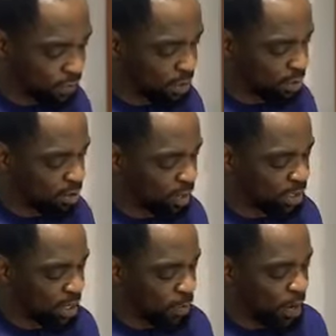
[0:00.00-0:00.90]
federal
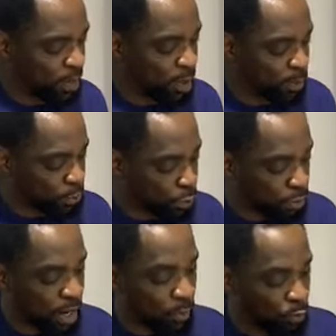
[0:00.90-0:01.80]
government empowerment
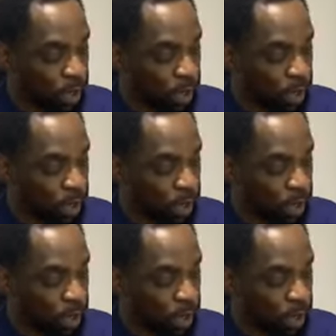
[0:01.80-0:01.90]
program?